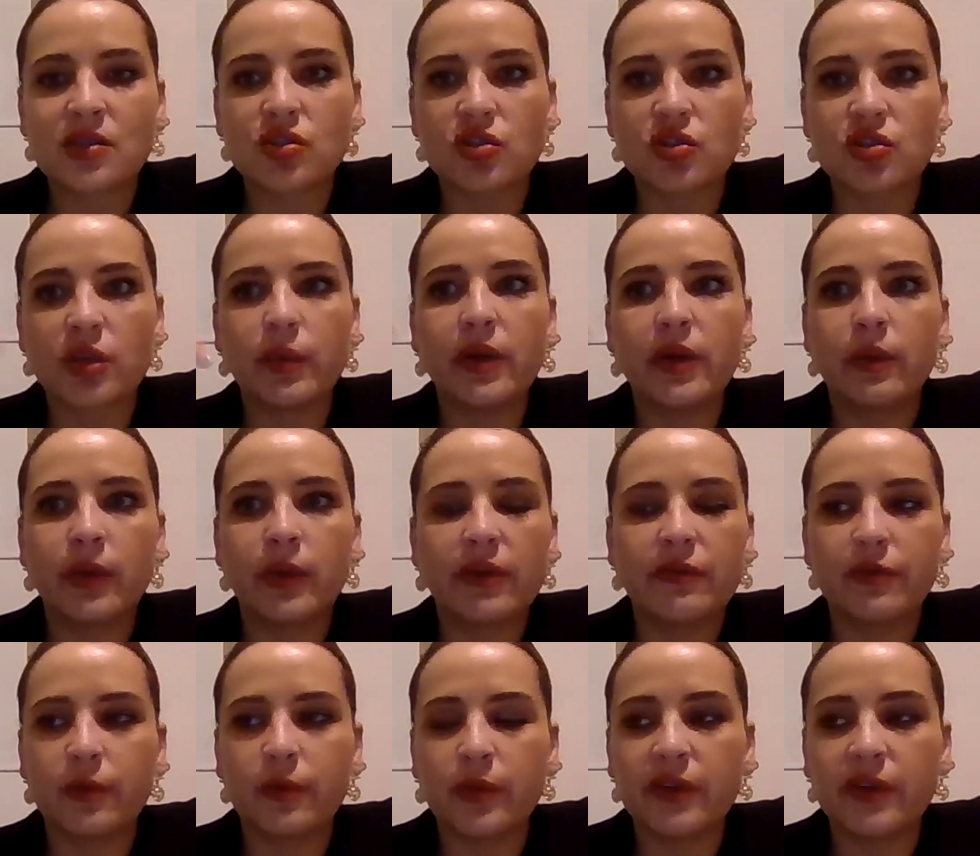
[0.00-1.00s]
So
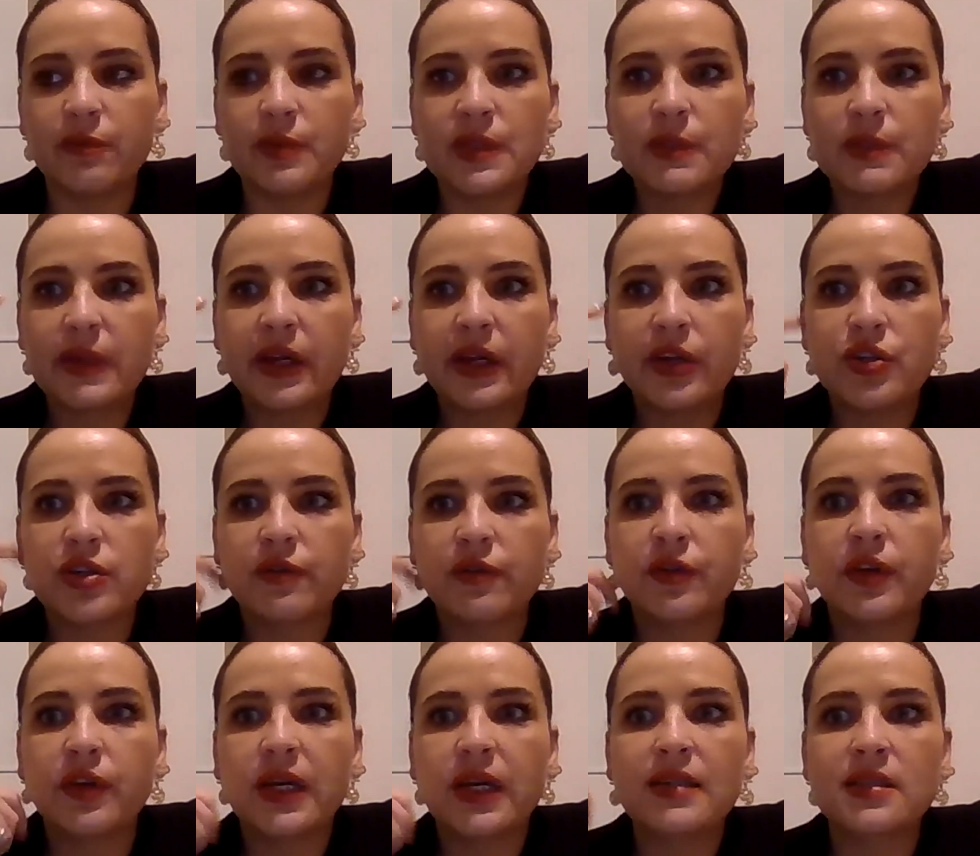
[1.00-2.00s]
we've been speaking to a few
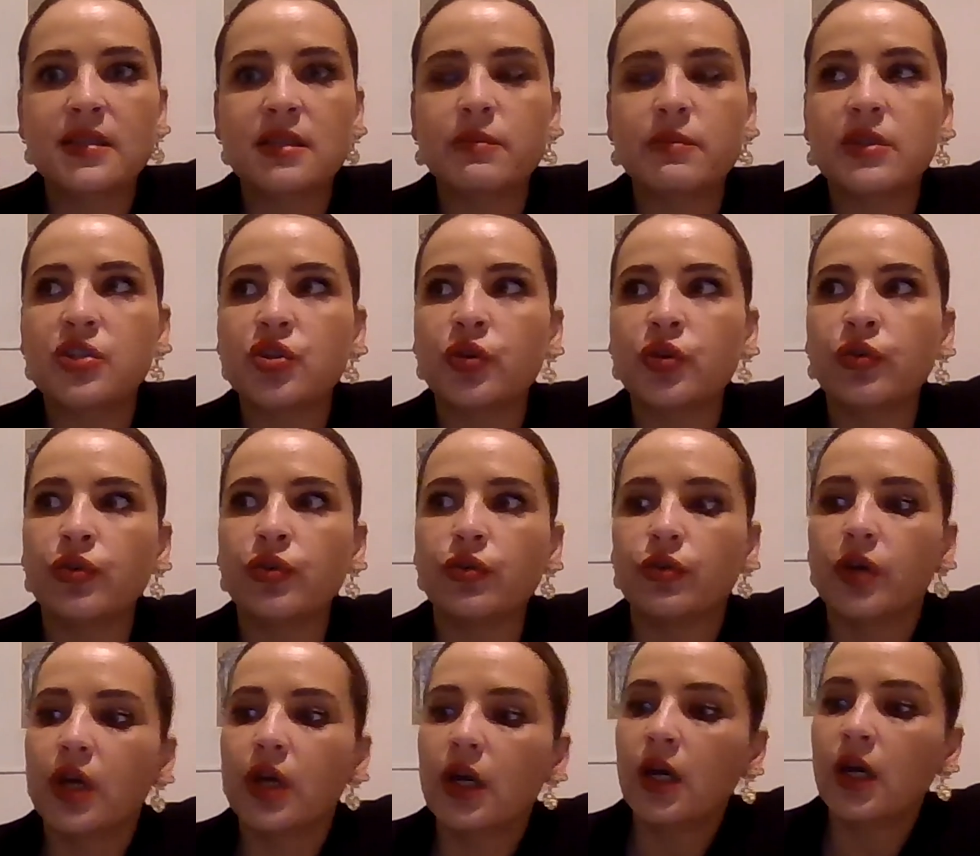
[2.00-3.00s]
customers who
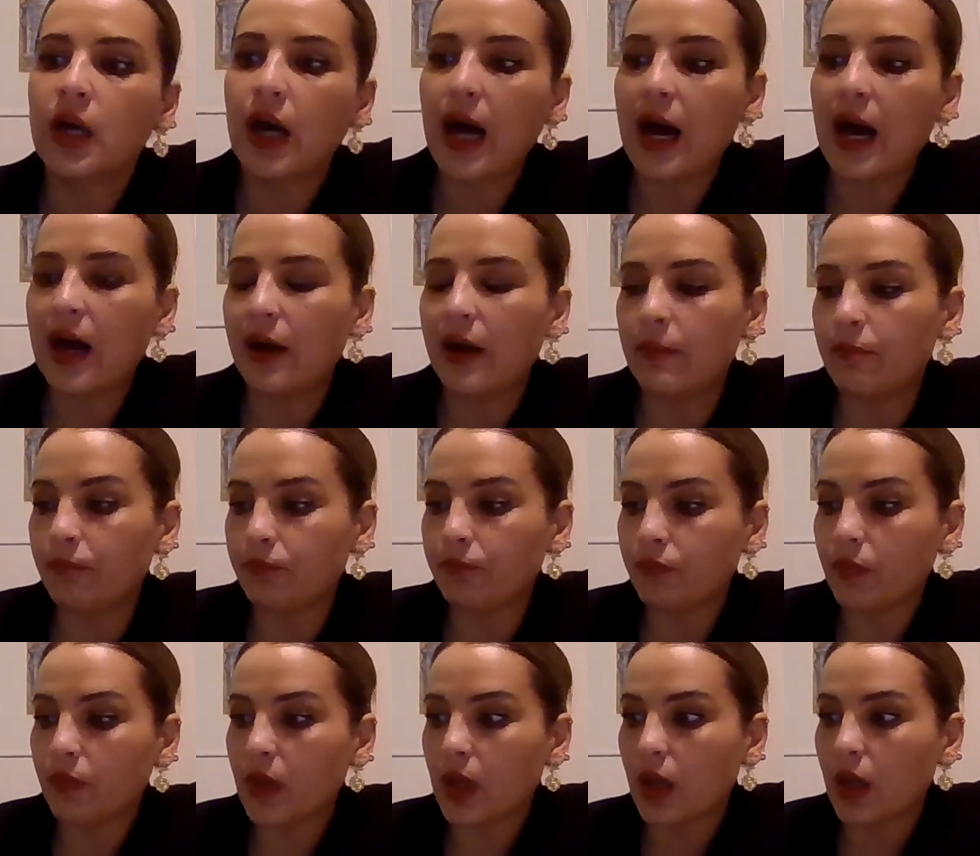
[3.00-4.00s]

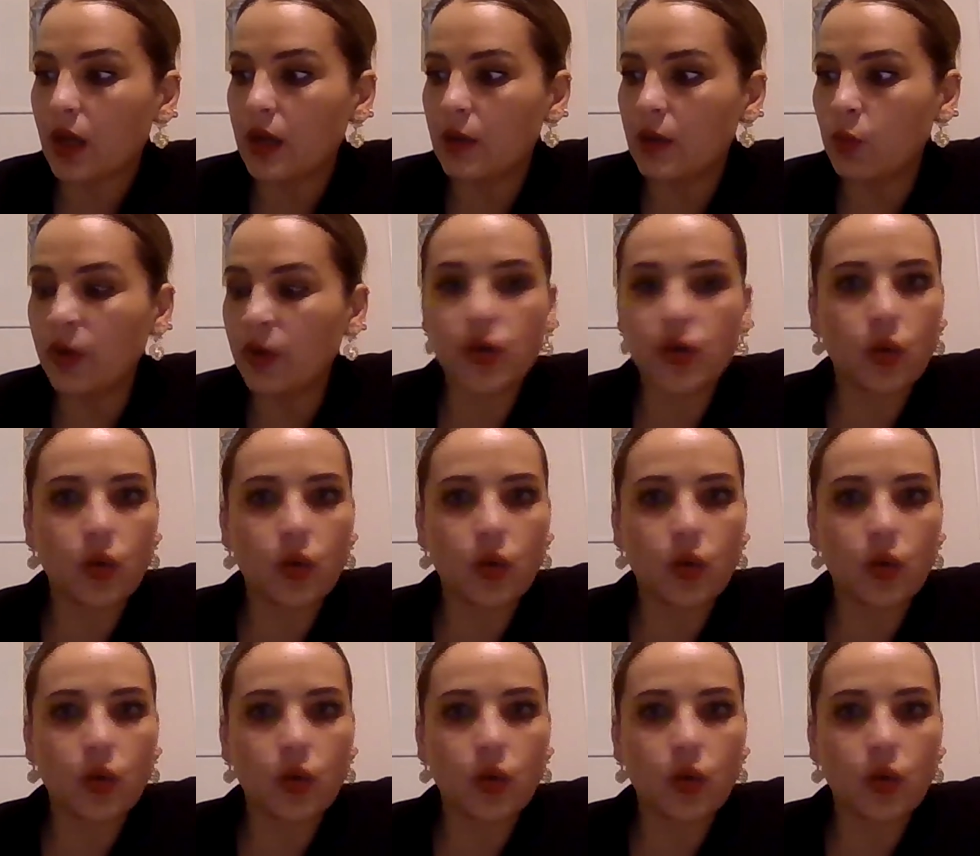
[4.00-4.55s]
with